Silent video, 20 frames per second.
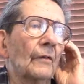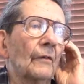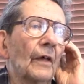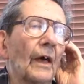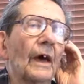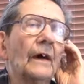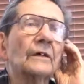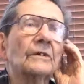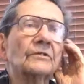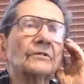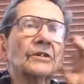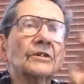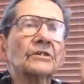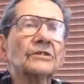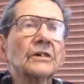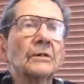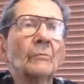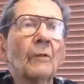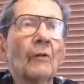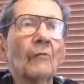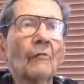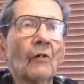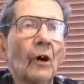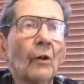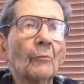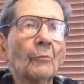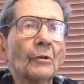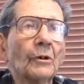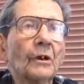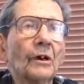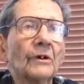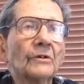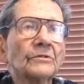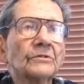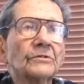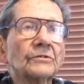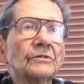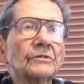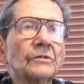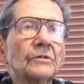had a system of helping us
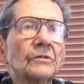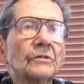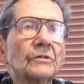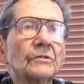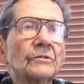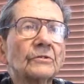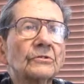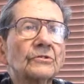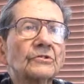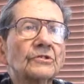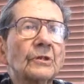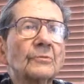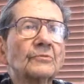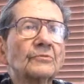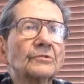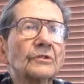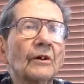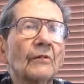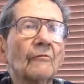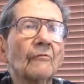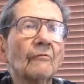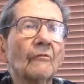ship stuff.